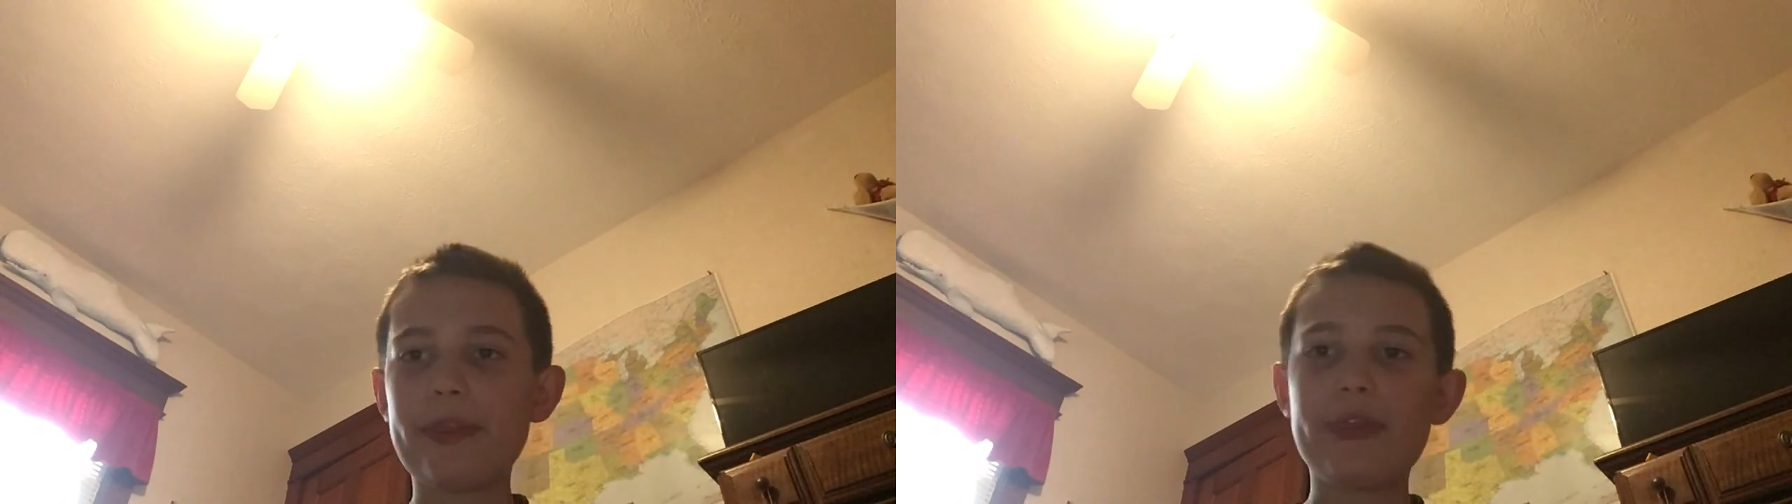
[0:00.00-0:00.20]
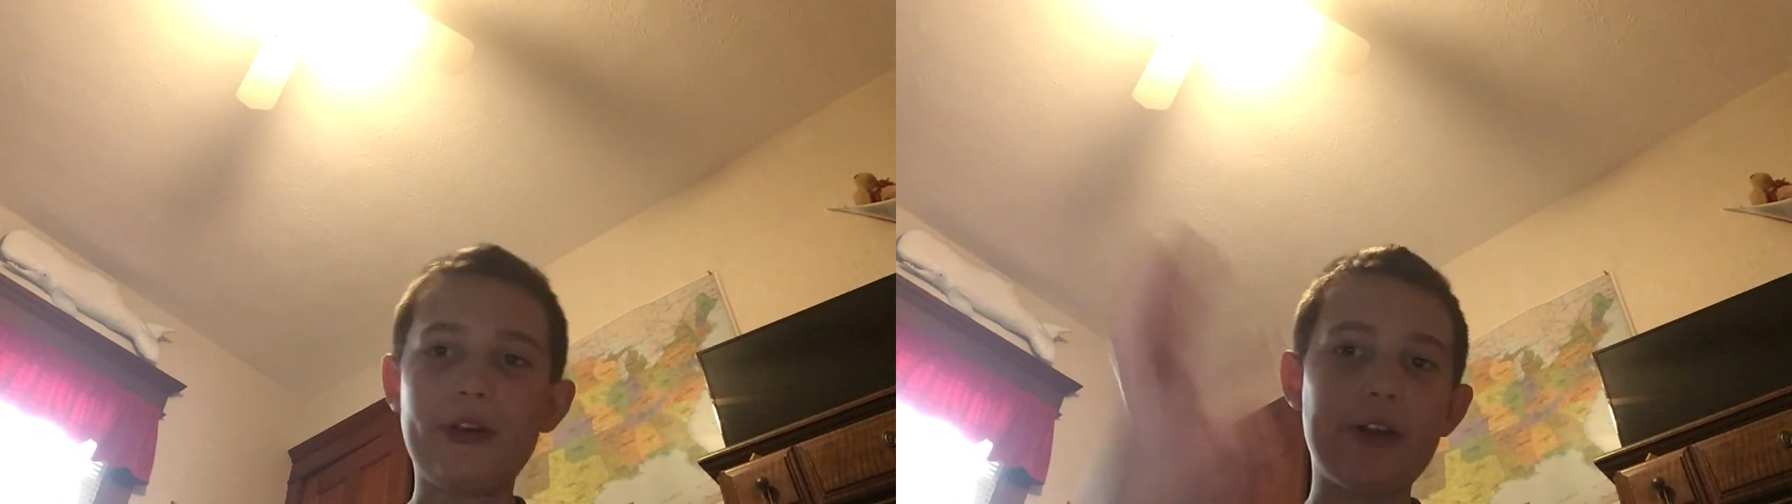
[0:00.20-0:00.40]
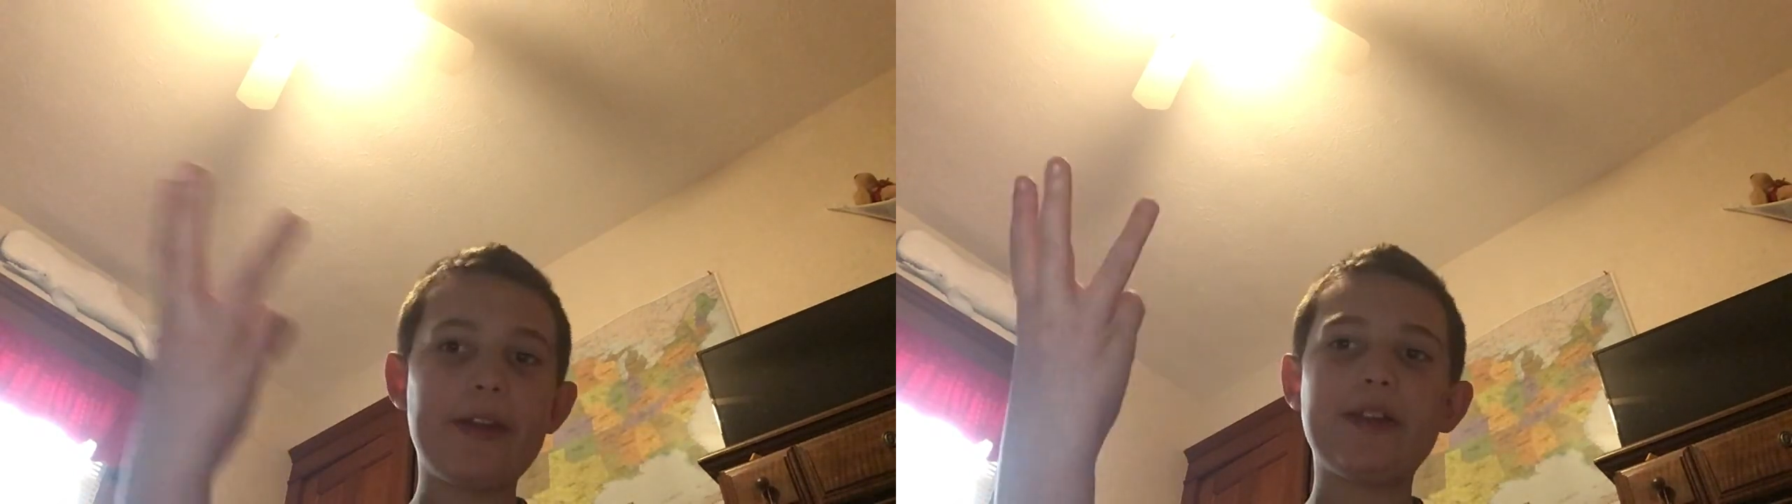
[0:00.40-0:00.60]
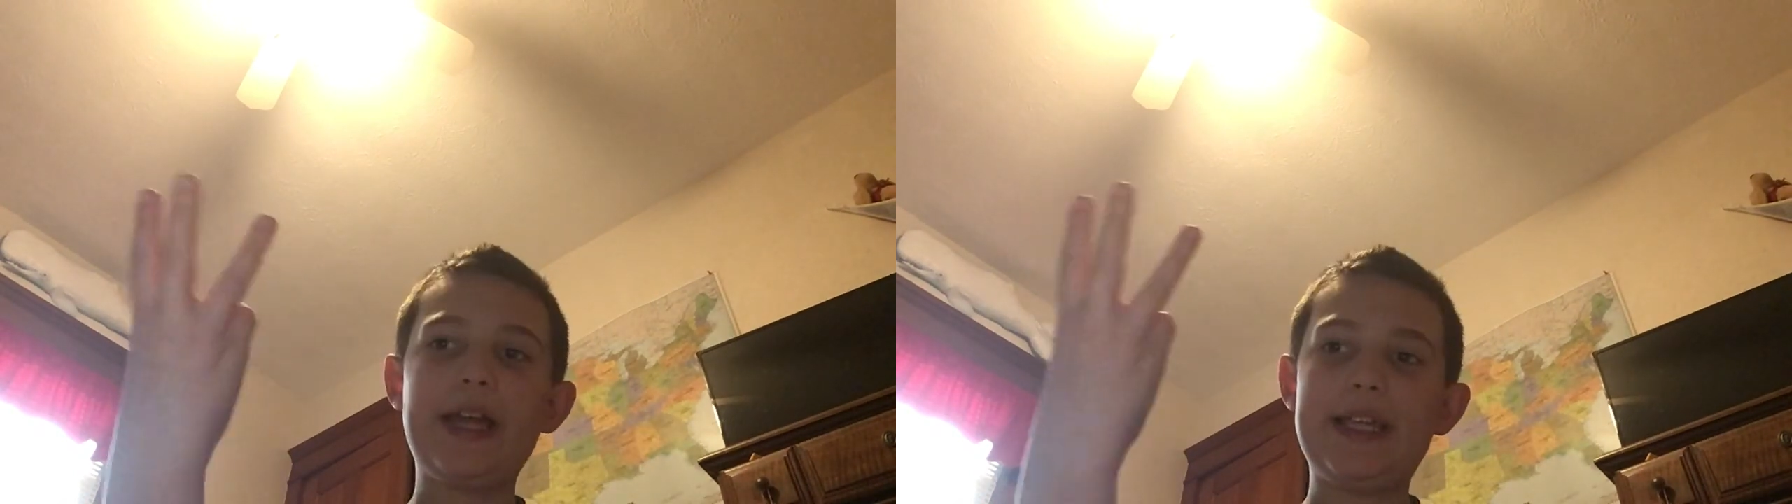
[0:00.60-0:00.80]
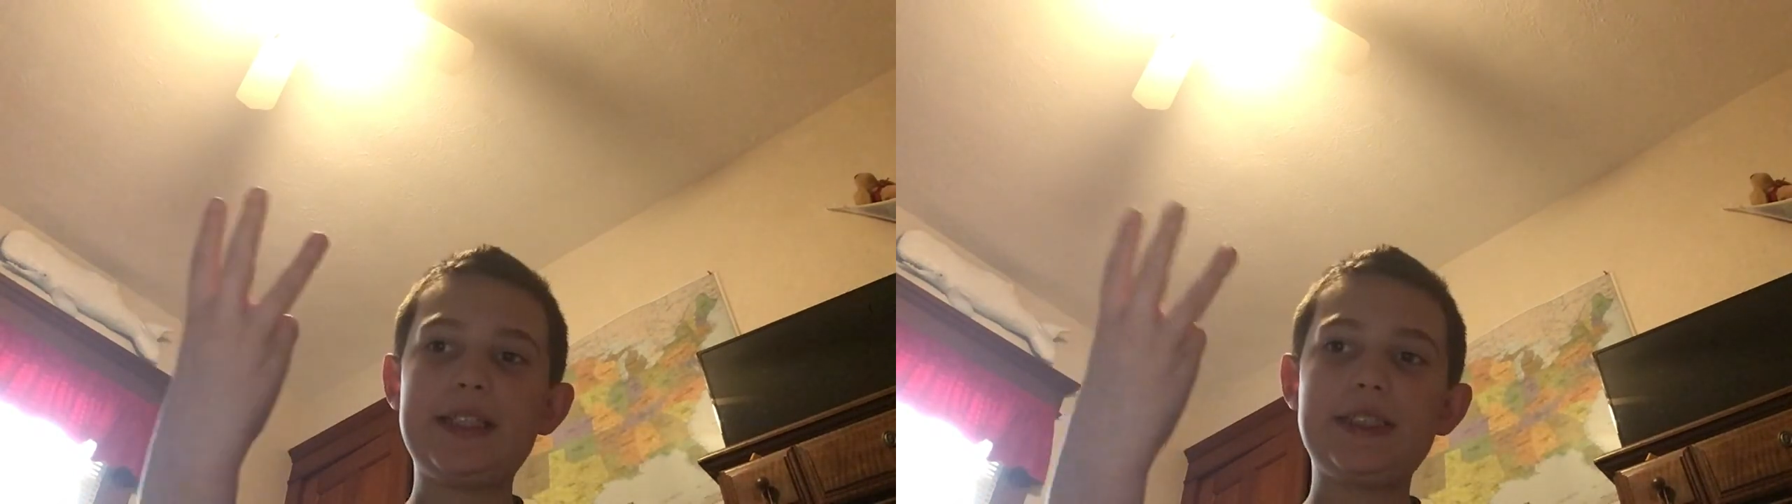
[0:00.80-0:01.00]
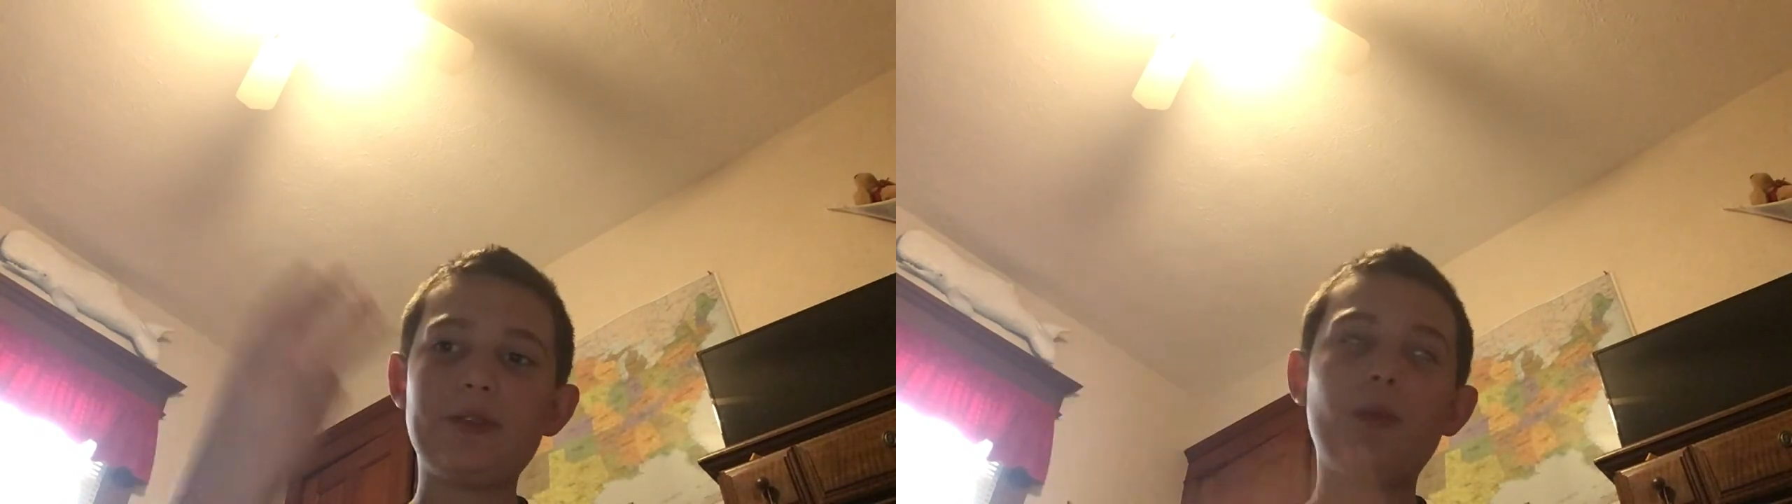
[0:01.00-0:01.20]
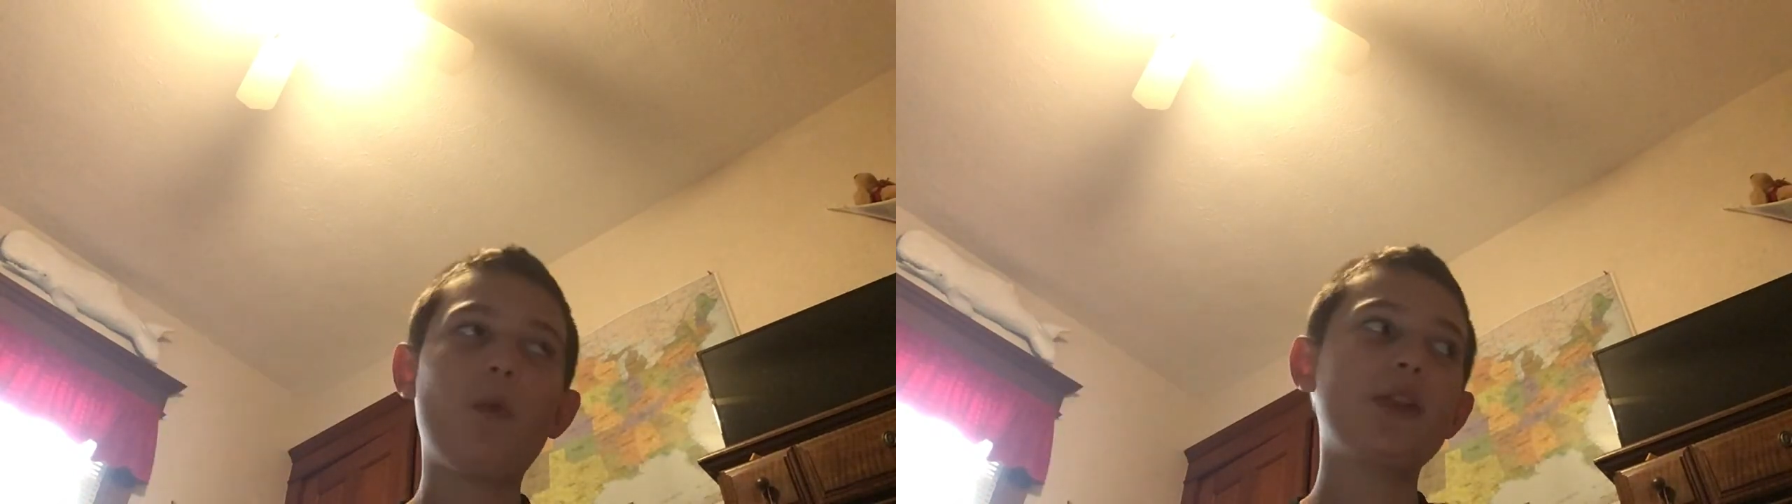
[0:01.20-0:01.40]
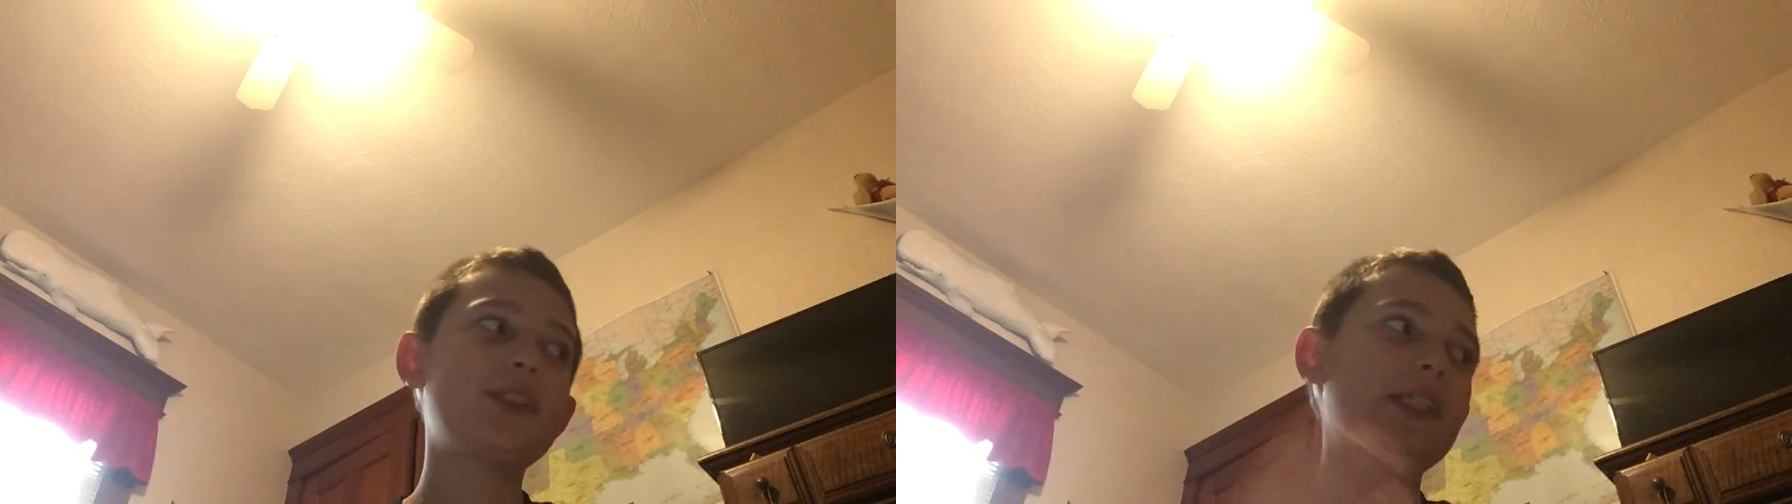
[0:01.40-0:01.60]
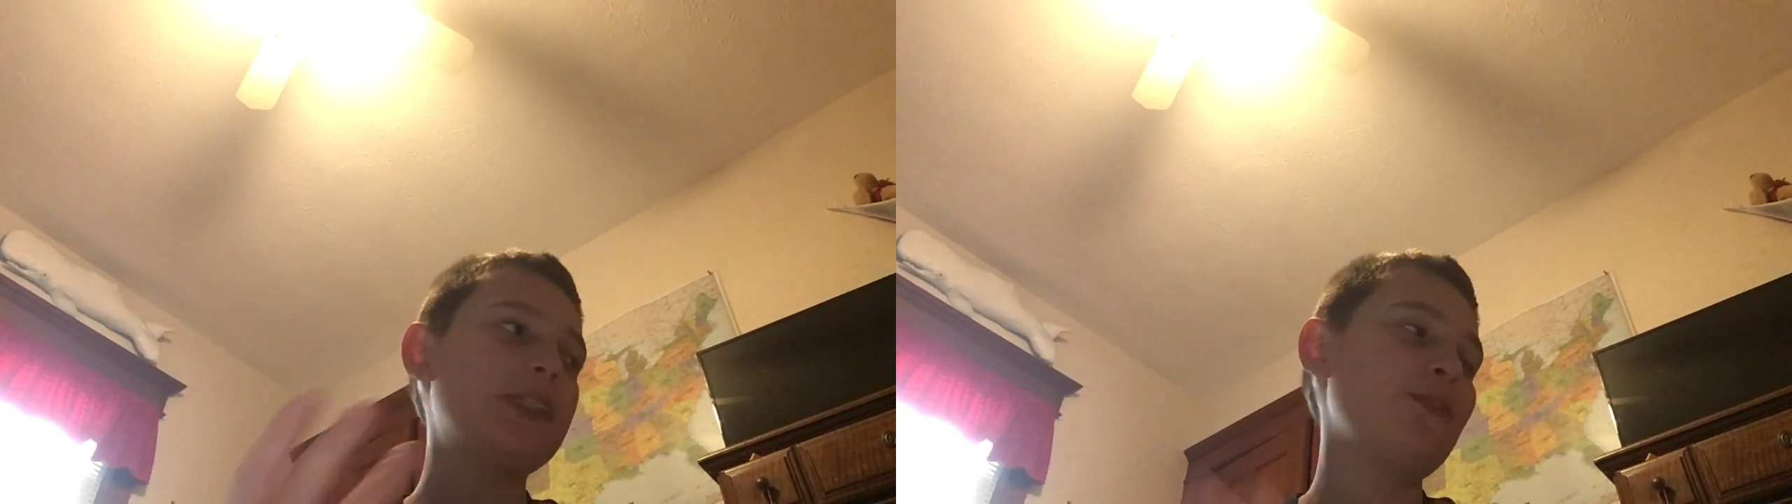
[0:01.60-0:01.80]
30 likes. Once this